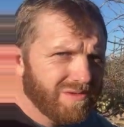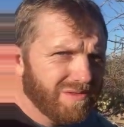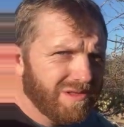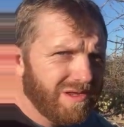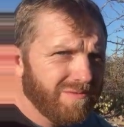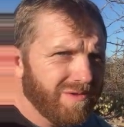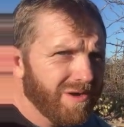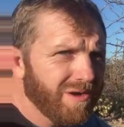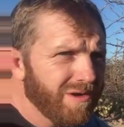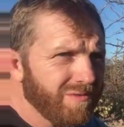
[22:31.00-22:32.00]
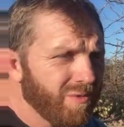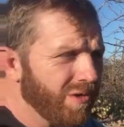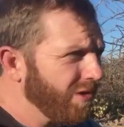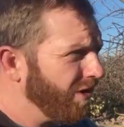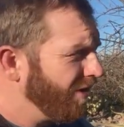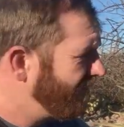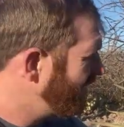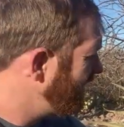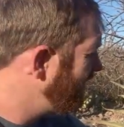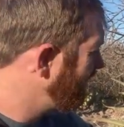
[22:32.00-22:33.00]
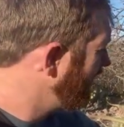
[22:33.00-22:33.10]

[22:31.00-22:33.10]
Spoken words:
leaf here, if you want to call it a leaf.